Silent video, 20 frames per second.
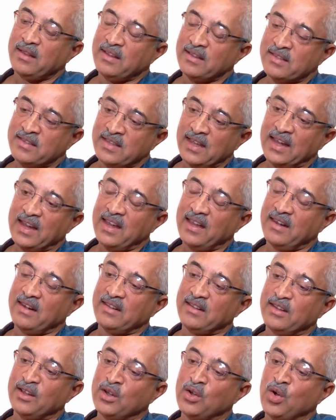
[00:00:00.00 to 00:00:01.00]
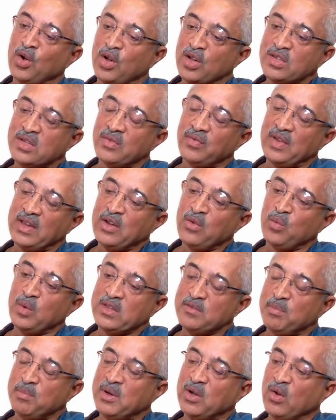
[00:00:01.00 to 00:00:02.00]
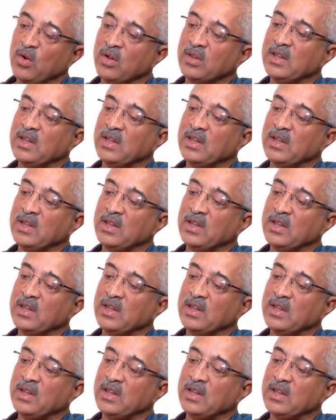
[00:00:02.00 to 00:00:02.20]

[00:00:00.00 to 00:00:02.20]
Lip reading: The second, the cost of investment